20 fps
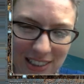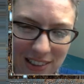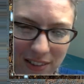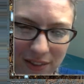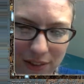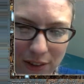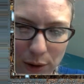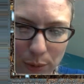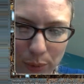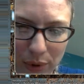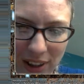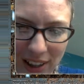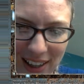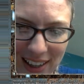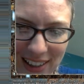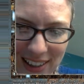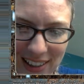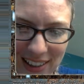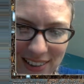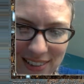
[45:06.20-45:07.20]
of the
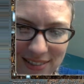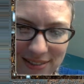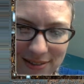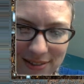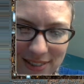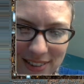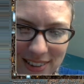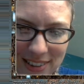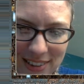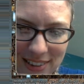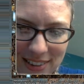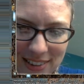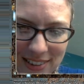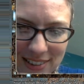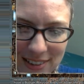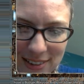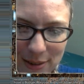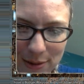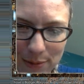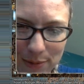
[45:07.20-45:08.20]
planet.
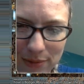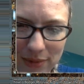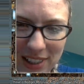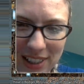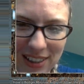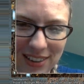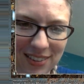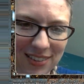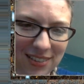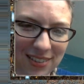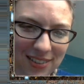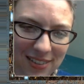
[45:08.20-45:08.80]
I mean,